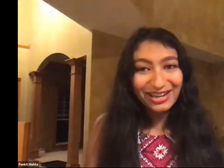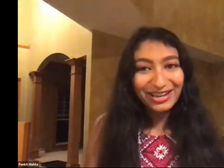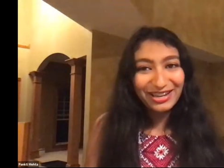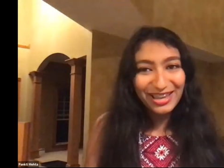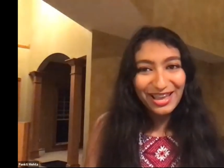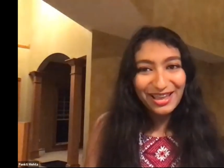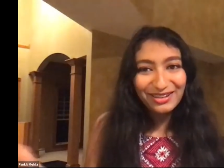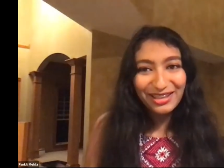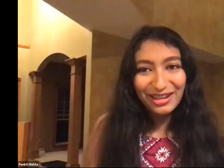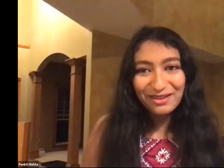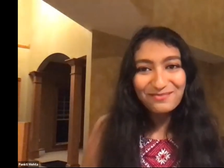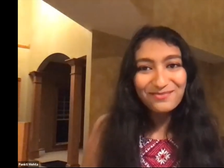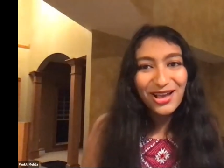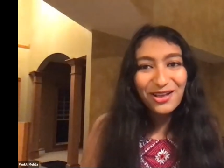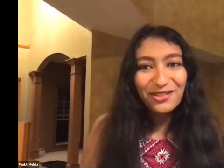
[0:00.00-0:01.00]
again, like a
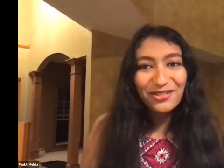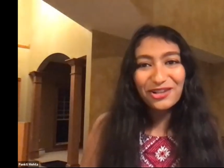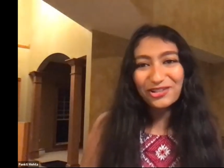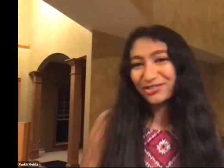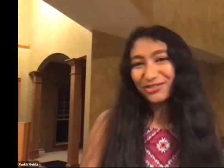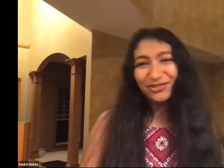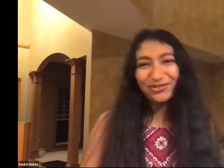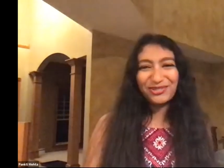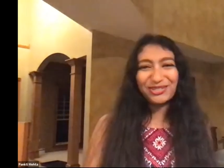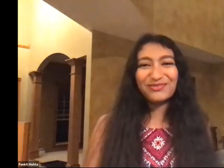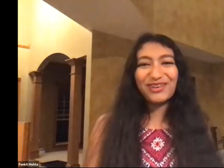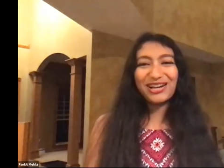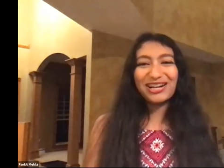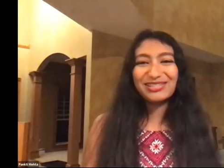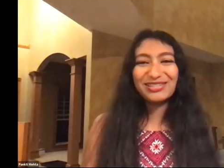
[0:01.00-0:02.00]
biological
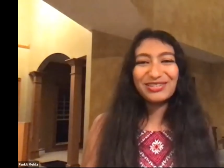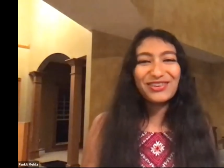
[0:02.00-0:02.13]
perspective,